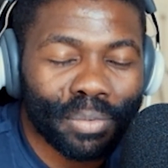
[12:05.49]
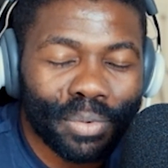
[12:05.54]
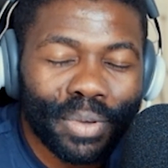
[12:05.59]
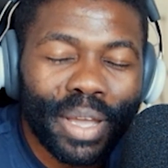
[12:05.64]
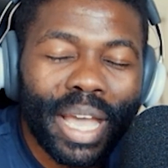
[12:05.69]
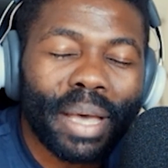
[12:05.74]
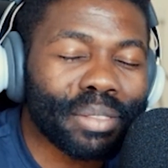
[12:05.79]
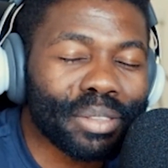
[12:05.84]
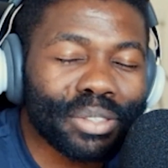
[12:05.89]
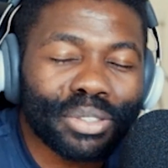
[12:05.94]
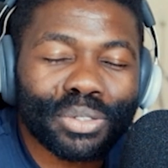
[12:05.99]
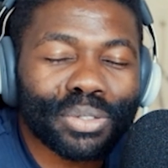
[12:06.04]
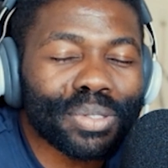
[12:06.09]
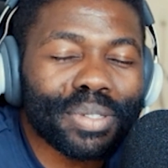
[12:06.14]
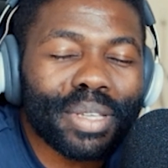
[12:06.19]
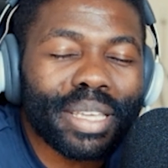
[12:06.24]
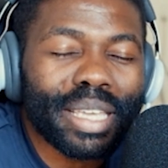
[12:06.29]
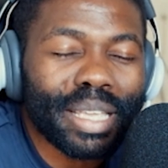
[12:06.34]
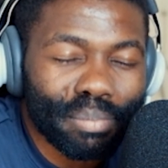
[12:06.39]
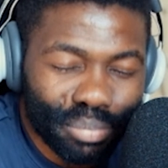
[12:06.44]
We are
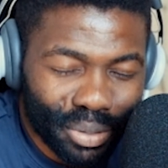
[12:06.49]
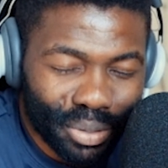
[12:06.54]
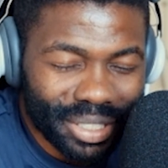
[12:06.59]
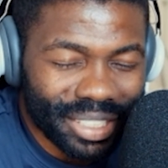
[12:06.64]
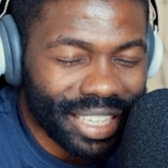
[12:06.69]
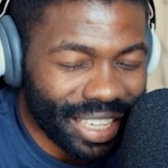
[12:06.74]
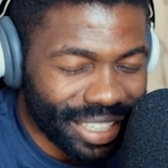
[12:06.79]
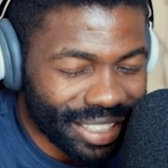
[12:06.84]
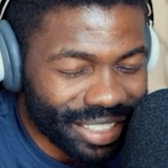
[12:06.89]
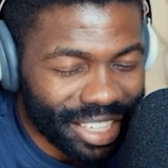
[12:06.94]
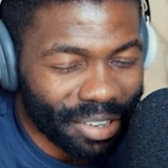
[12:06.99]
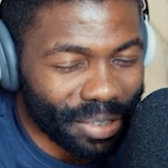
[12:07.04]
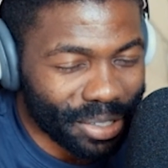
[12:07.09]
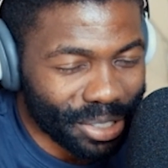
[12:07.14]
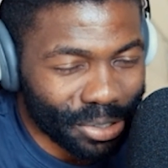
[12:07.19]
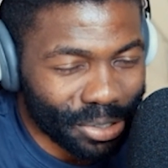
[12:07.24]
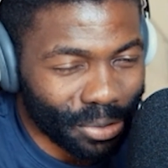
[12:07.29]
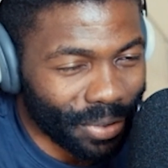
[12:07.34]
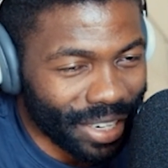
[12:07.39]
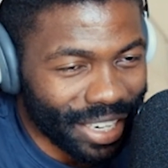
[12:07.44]
in pretend
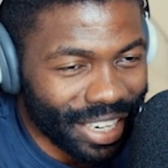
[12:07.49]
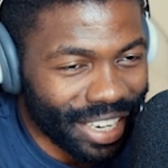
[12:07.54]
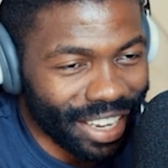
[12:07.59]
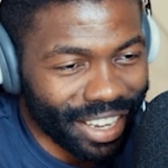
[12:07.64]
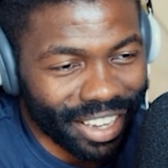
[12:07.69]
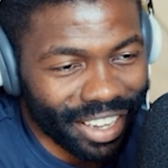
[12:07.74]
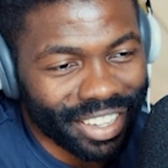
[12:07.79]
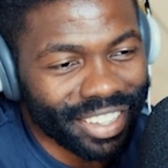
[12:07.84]
territory here.